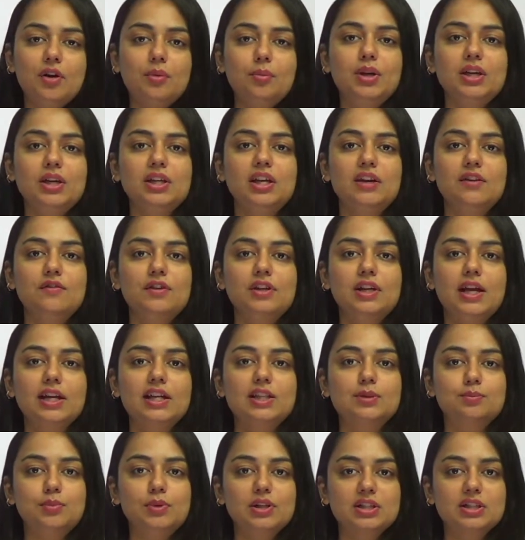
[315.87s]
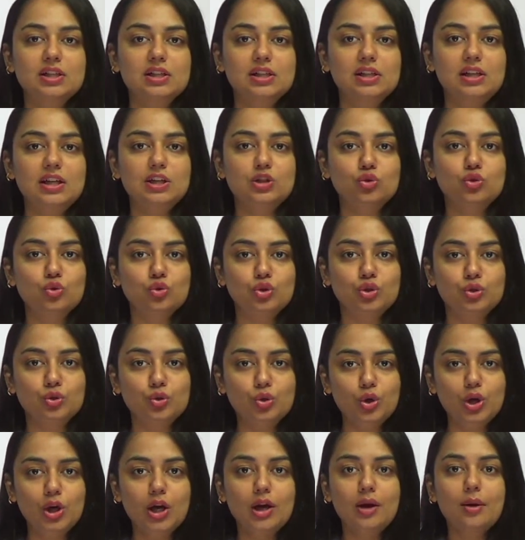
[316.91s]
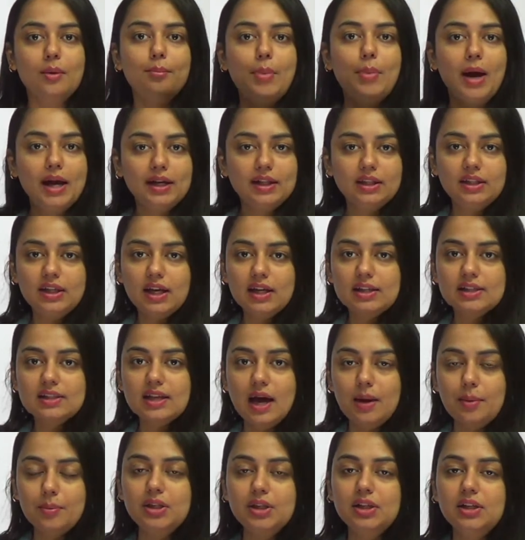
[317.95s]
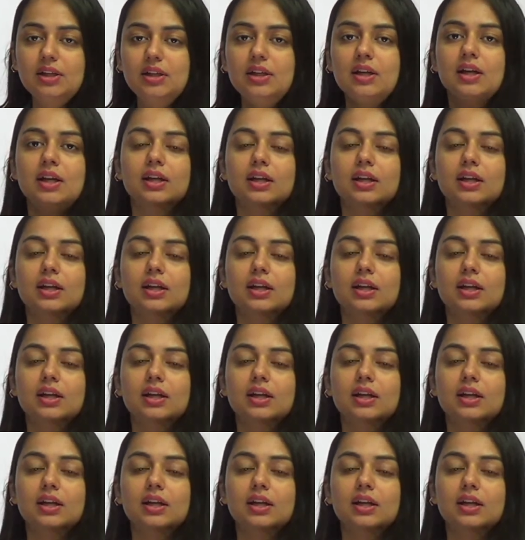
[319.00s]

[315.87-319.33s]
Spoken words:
be given explicitly to you by the examiner.